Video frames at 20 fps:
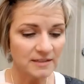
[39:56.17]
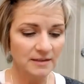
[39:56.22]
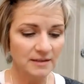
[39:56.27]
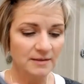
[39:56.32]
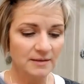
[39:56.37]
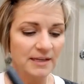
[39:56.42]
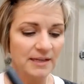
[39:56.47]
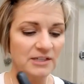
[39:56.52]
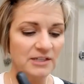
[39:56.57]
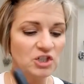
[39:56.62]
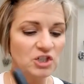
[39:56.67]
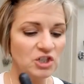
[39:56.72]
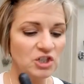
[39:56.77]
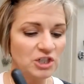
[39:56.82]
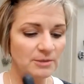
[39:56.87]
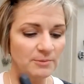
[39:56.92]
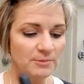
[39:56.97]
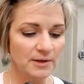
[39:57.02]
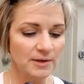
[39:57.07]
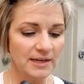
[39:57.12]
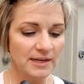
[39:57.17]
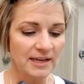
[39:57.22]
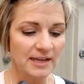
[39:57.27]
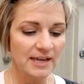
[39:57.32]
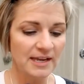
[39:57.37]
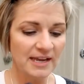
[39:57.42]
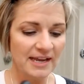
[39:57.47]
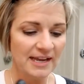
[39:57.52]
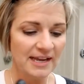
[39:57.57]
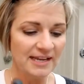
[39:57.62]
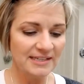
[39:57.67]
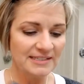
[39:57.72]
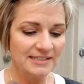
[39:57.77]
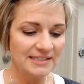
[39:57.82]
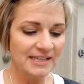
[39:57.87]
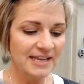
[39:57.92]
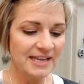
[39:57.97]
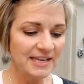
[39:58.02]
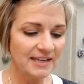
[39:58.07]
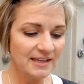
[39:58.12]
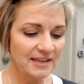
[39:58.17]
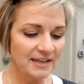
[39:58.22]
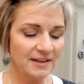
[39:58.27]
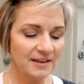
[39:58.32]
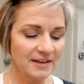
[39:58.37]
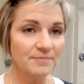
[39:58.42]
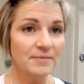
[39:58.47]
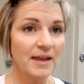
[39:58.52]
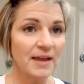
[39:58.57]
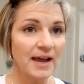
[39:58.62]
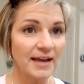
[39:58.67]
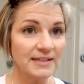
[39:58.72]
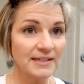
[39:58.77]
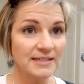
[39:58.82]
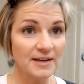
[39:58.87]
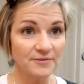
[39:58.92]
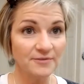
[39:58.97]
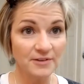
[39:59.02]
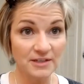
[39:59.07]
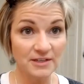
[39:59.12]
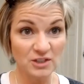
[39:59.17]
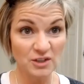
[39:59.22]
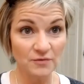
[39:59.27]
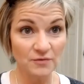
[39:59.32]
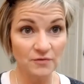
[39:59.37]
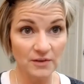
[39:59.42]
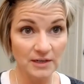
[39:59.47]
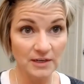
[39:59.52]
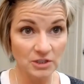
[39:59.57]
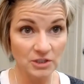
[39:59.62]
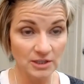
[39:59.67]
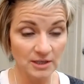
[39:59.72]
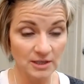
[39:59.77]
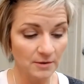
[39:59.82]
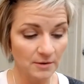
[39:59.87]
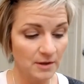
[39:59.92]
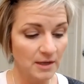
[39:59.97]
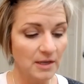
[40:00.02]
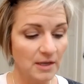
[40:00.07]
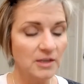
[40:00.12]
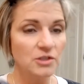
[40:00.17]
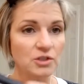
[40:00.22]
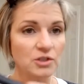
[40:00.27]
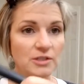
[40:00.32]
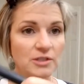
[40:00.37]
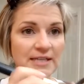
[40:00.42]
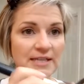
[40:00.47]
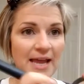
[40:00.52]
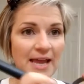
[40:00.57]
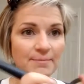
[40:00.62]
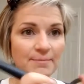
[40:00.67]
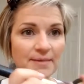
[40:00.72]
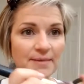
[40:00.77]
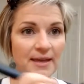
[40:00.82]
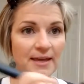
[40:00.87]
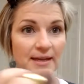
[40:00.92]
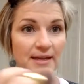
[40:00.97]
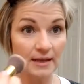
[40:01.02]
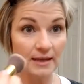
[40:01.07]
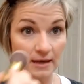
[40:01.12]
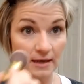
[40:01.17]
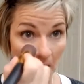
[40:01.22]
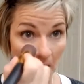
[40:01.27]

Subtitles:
It's shimmery. It's like a high definition finish though. So you're gonna tap that in, and